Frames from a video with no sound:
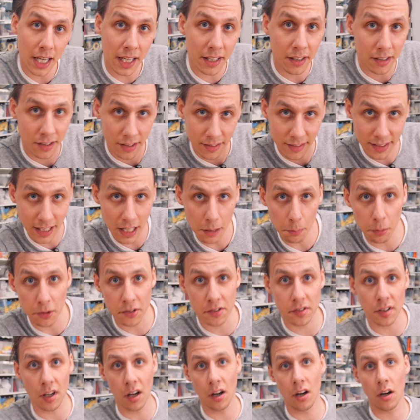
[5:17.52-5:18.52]
either the table
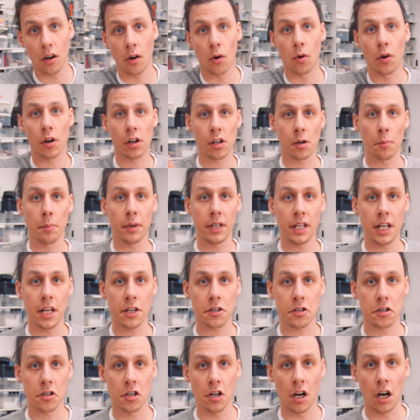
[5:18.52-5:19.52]
saw or a
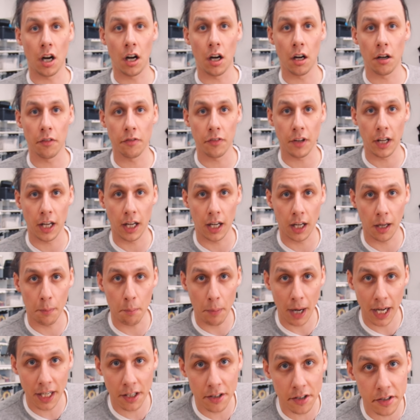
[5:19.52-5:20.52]
combination of a
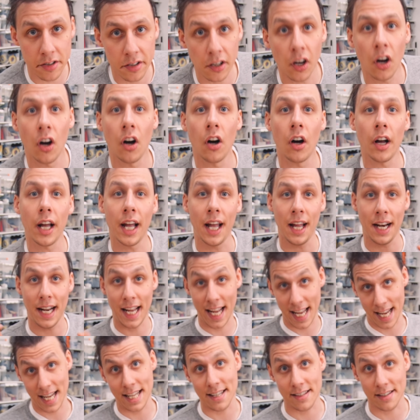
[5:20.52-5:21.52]
miter saw and a
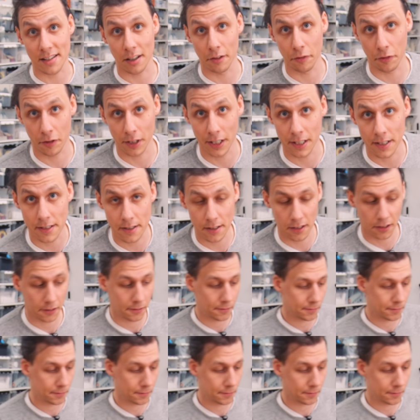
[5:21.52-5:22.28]
hand saw for this.